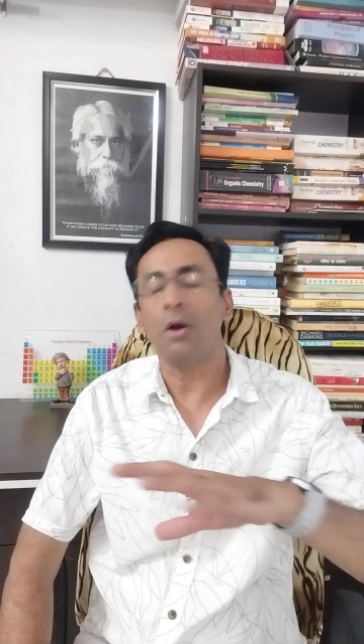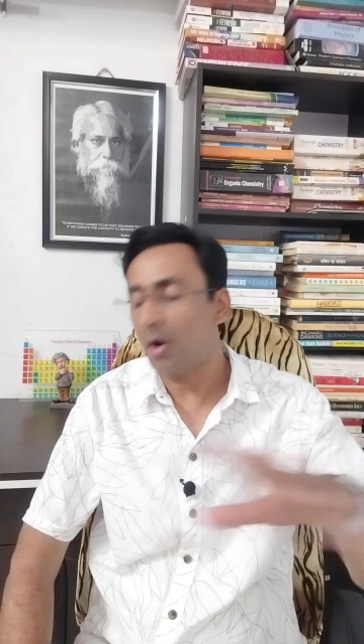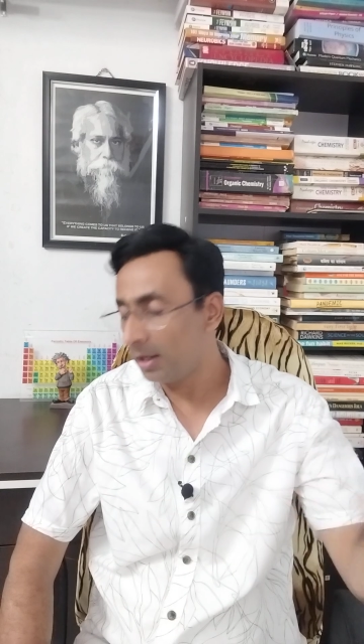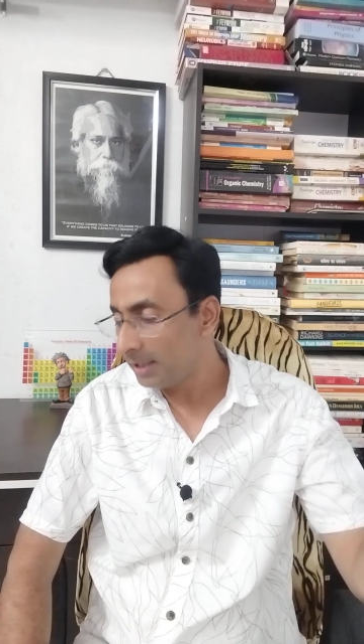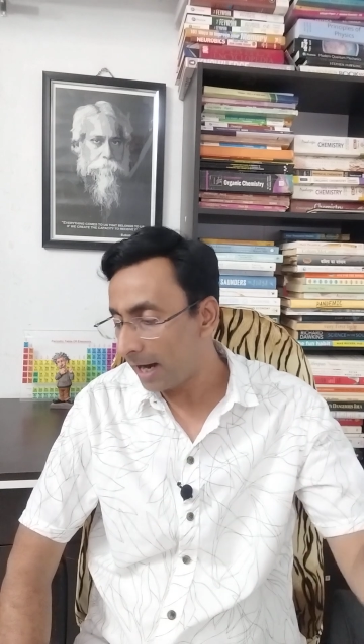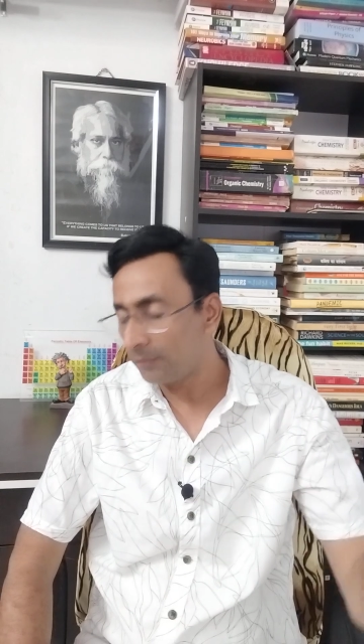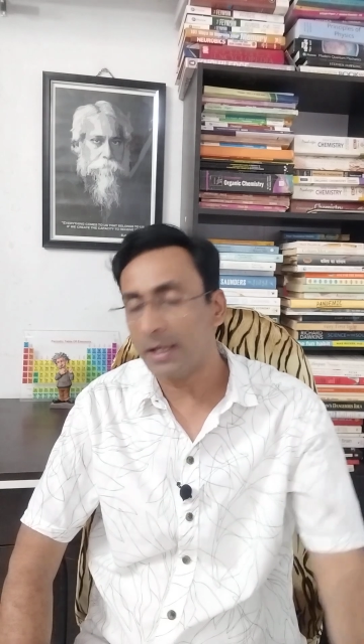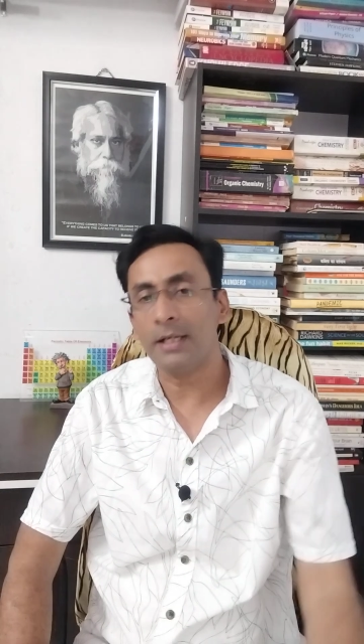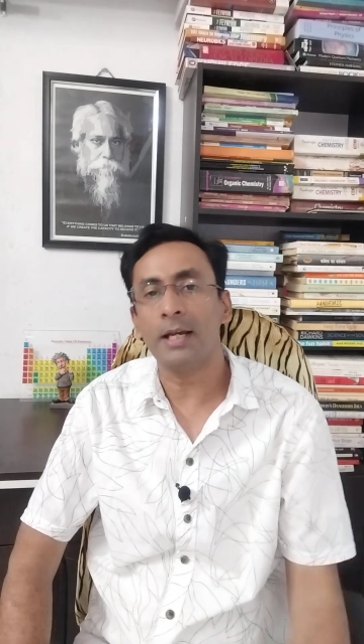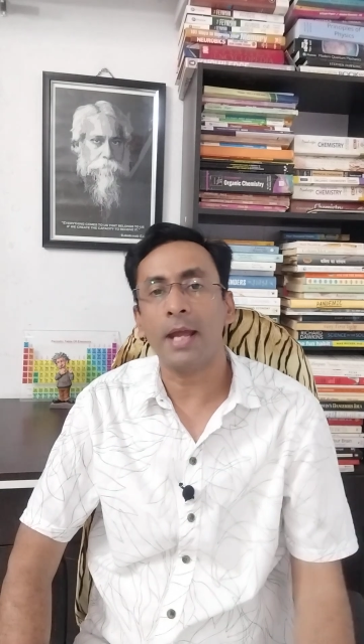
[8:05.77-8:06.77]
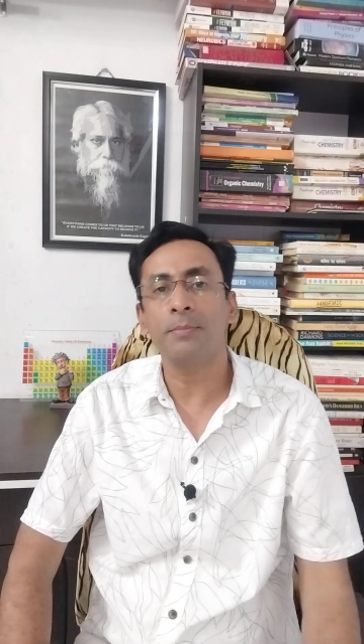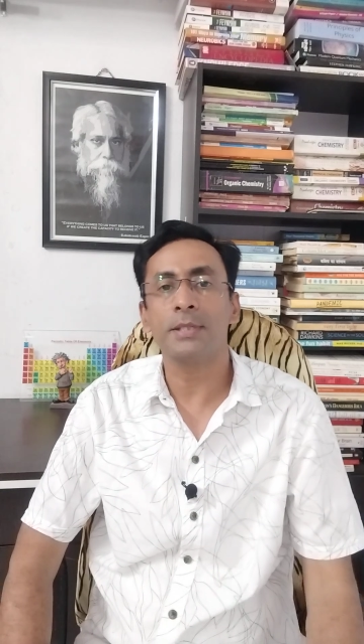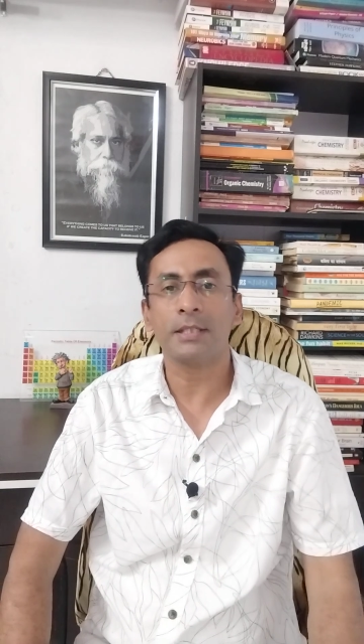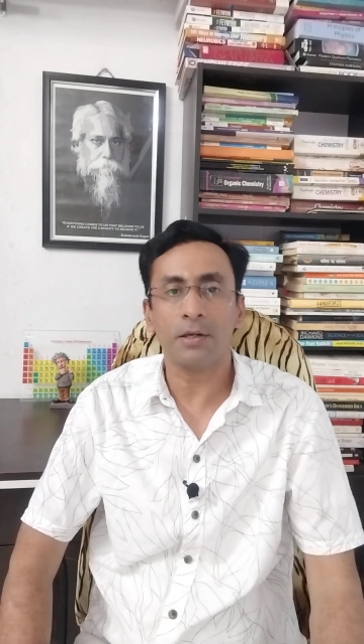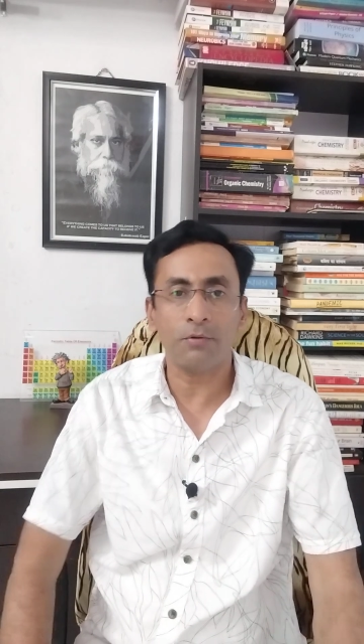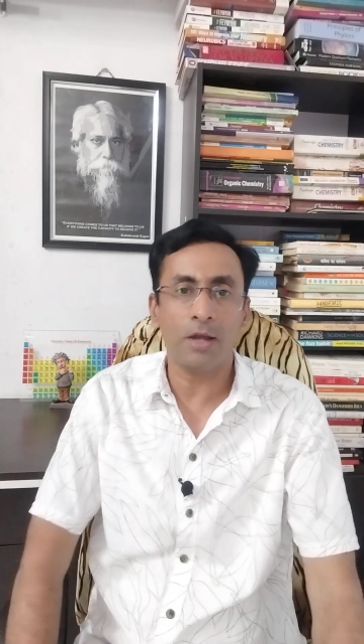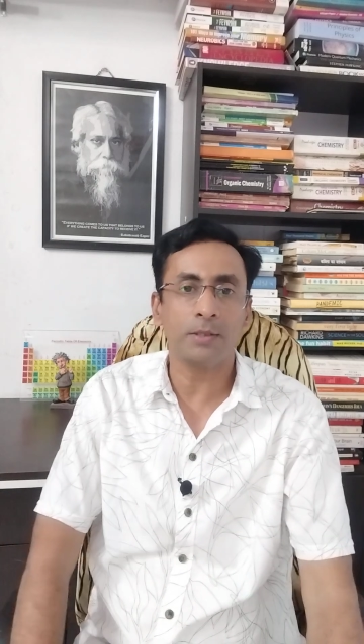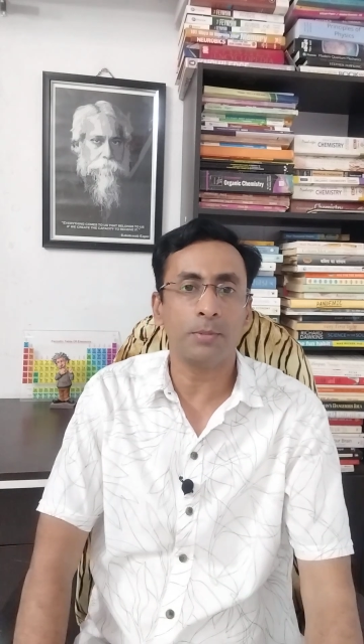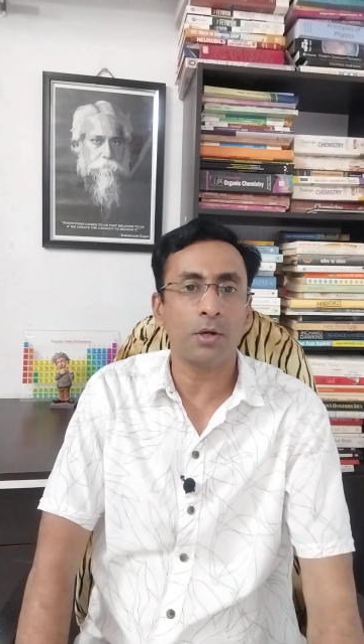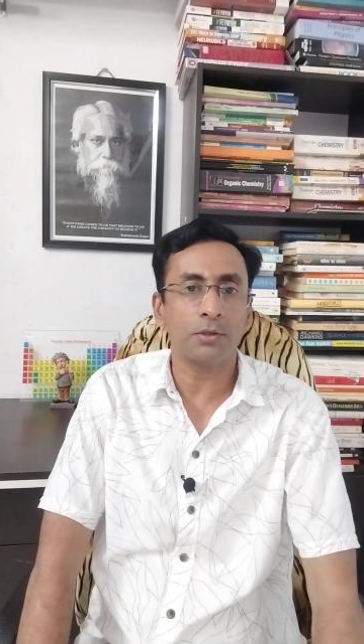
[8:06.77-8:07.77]
all the aquatic life
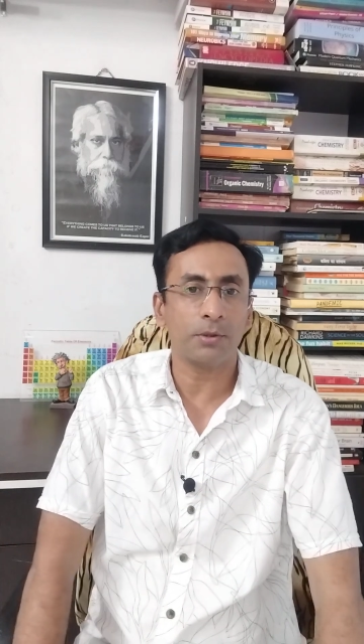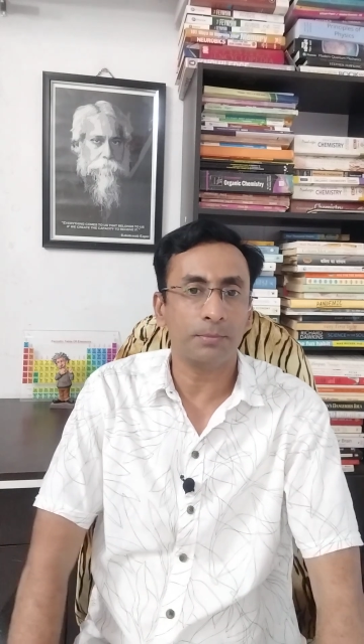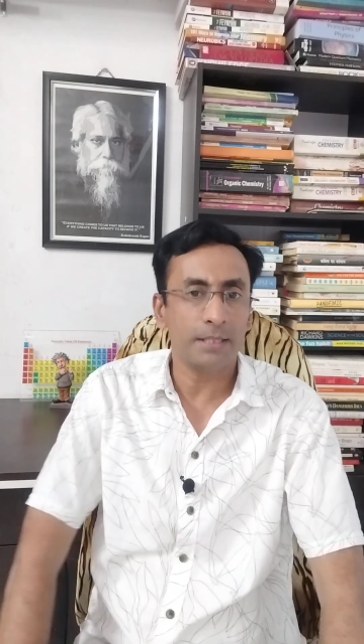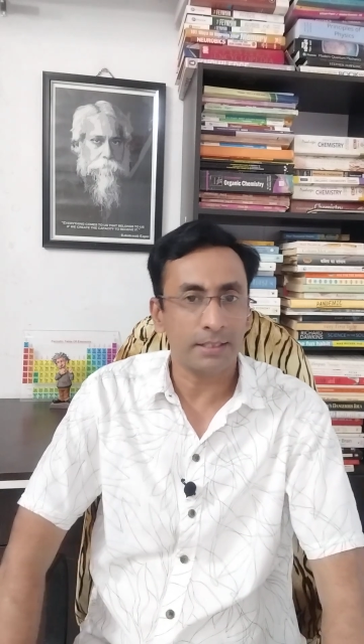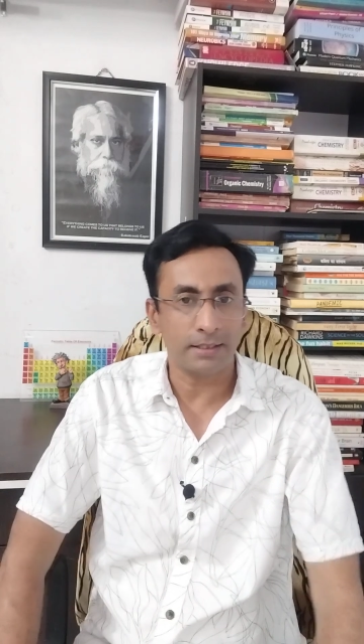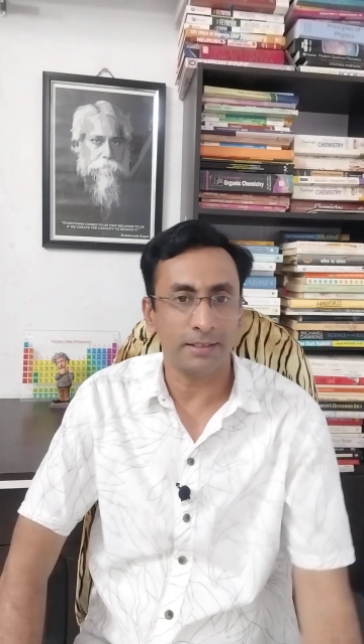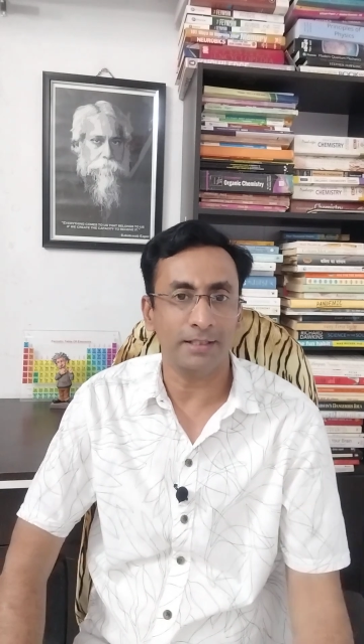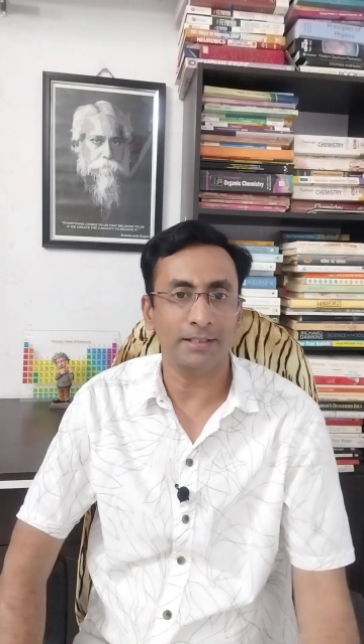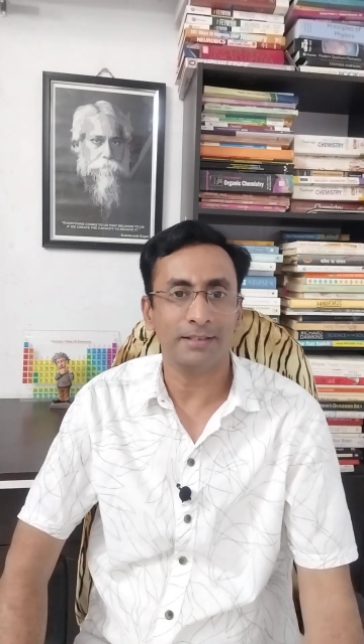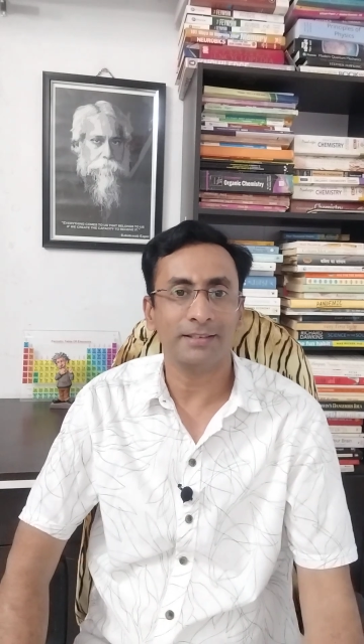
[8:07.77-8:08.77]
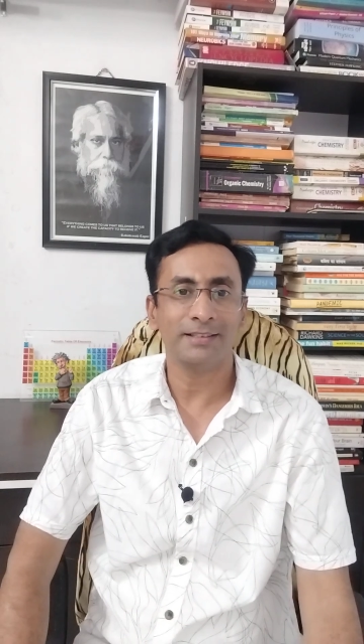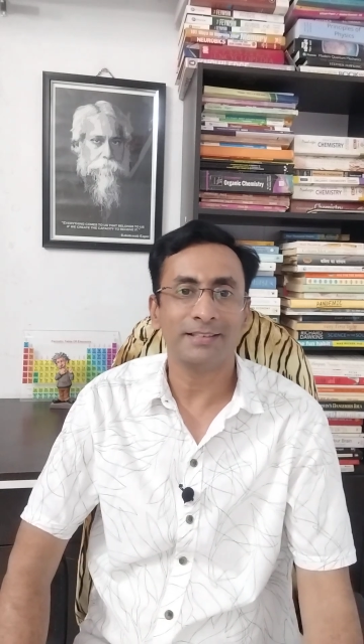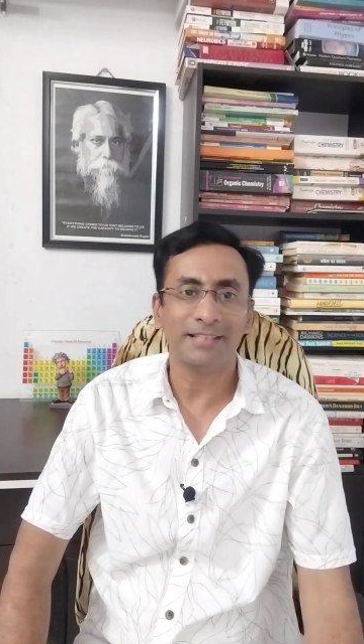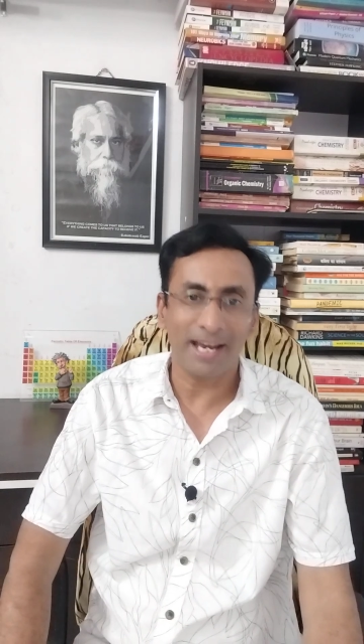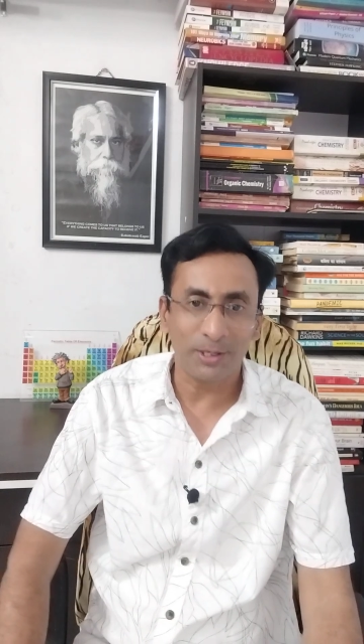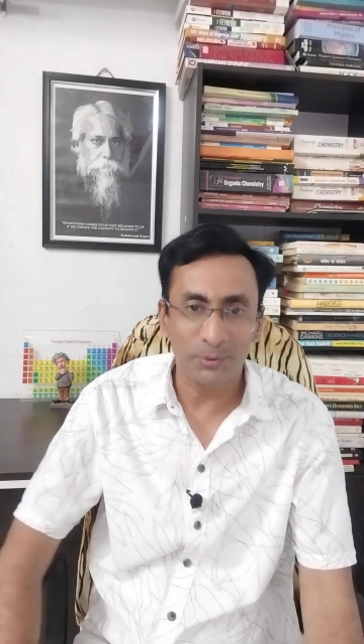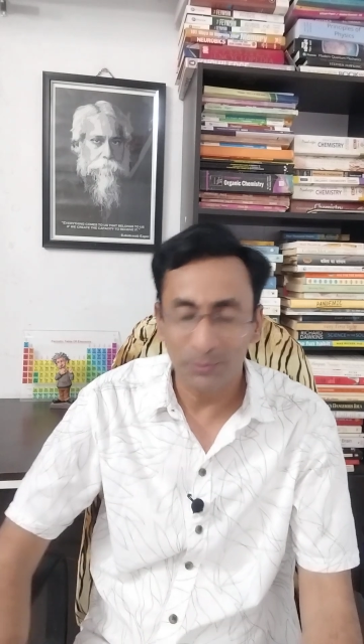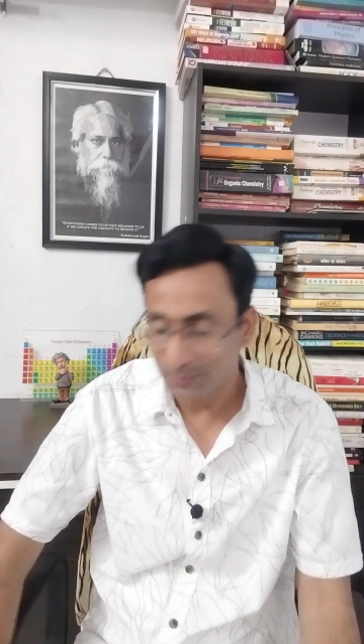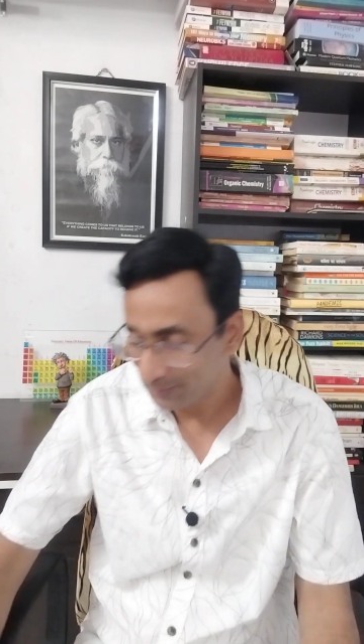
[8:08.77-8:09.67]
survives because of this reason. Thank you.